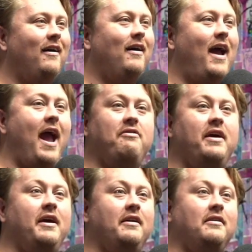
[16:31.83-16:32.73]
and
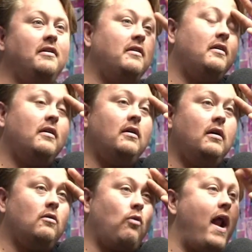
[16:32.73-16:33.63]
then
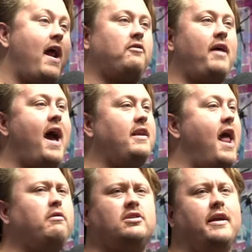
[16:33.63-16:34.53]
right after that, now
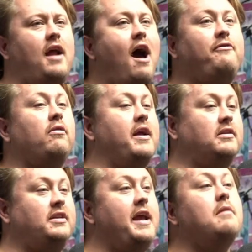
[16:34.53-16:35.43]
it's like I feel like
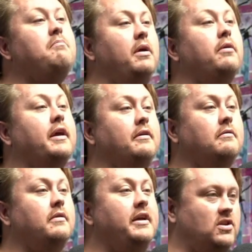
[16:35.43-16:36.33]
10 million
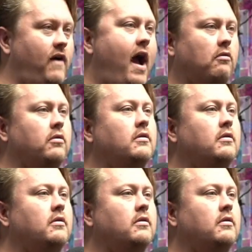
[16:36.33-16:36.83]
is viral.